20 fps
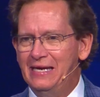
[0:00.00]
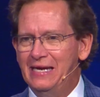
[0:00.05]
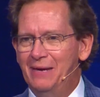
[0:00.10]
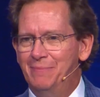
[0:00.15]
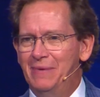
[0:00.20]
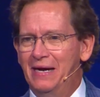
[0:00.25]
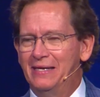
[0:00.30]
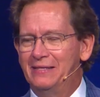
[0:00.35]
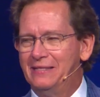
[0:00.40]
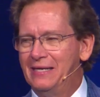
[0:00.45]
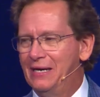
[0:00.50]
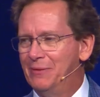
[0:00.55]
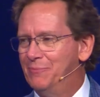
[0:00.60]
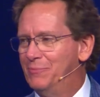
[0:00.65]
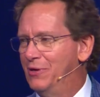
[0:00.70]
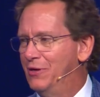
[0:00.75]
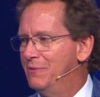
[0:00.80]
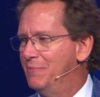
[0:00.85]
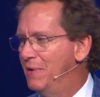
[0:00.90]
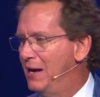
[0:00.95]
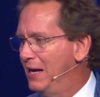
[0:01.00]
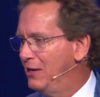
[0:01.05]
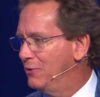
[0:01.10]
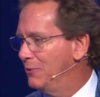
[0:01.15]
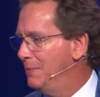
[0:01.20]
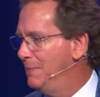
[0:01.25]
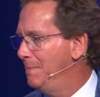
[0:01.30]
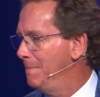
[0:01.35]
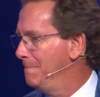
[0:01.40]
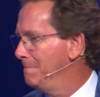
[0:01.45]
How about that, Brother
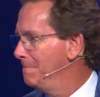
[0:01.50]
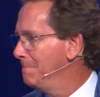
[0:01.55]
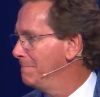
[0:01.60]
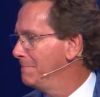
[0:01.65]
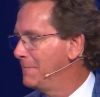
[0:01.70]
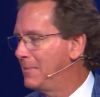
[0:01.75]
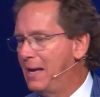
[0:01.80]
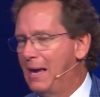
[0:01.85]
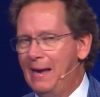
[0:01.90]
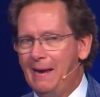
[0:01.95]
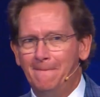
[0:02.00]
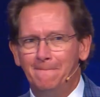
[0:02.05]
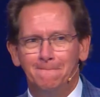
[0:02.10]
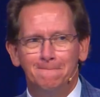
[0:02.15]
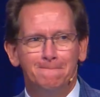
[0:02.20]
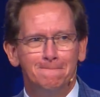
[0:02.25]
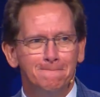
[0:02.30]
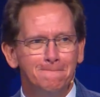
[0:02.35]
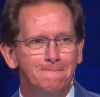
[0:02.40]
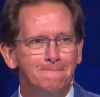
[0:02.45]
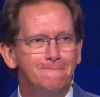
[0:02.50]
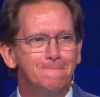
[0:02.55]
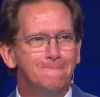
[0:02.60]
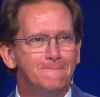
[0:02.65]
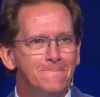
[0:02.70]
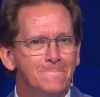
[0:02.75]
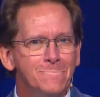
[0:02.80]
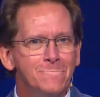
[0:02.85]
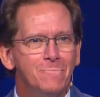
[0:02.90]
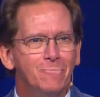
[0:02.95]
Michael? Okay.
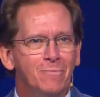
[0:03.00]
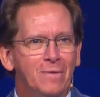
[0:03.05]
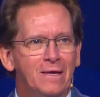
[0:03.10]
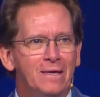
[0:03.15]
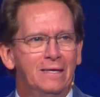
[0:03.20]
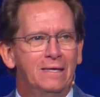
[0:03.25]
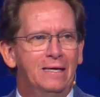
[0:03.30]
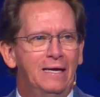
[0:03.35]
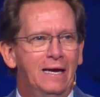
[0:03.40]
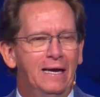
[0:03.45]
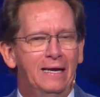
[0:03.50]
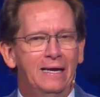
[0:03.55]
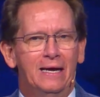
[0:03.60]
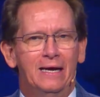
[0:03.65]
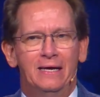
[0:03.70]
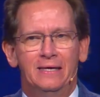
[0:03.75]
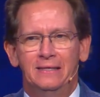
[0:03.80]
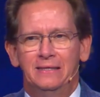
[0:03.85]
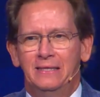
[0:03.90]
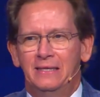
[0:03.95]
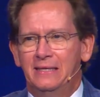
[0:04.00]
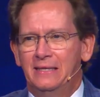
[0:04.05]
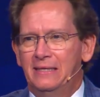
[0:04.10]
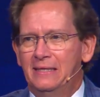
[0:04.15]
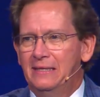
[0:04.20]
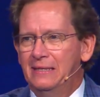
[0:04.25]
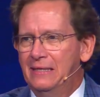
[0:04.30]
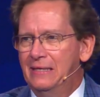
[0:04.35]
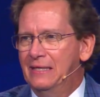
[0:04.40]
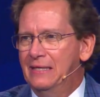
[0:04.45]
And uh,
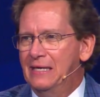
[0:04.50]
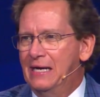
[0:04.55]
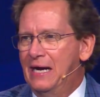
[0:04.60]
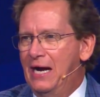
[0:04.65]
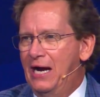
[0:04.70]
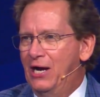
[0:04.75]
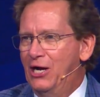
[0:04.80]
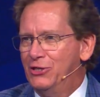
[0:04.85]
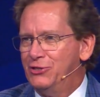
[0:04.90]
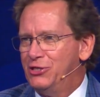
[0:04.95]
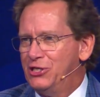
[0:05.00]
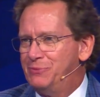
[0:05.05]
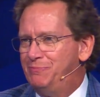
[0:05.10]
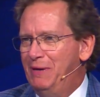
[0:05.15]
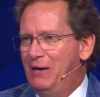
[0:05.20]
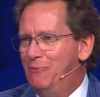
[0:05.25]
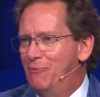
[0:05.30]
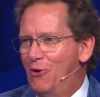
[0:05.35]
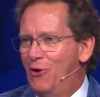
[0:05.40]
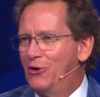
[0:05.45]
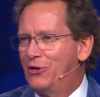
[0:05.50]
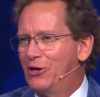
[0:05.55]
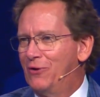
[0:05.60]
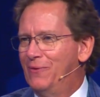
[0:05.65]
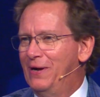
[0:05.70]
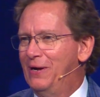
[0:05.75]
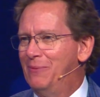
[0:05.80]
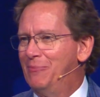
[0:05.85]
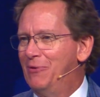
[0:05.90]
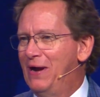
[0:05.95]
I'll just be walking
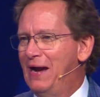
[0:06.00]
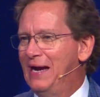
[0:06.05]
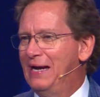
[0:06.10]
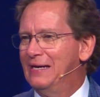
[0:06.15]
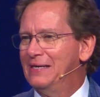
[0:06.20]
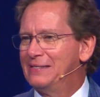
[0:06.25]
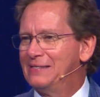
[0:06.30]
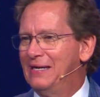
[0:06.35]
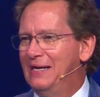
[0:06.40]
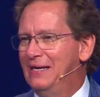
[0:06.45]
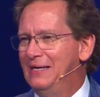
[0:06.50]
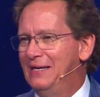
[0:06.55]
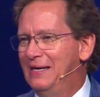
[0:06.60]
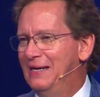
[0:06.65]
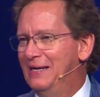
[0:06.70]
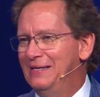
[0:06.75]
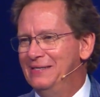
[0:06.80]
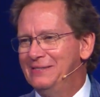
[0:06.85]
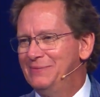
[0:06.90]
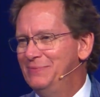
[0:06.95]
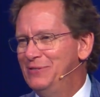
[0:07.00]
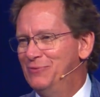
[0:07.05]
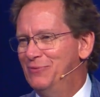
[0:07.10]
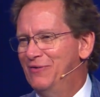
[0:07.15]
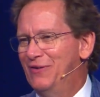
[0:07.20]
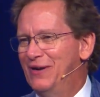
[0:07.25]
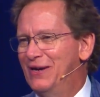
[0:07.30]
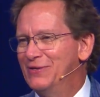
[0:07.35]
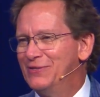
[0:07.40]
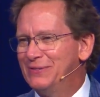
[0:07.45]
around bragging, saying, Yeah, he's, he's
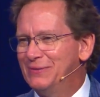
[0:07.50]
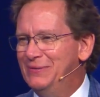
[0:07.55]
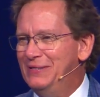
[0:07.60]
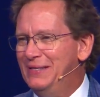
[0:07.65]
one of ours.